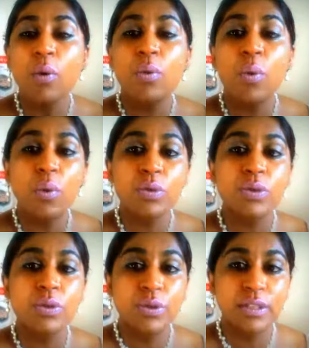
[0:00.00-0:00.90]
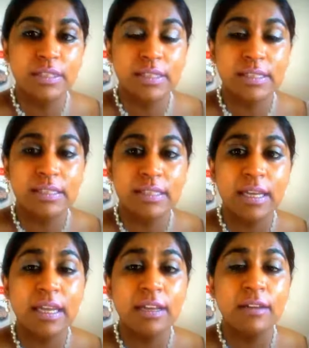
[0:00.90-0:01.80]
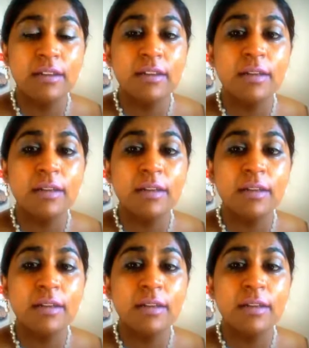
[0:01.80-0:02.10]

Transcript: who also could assist in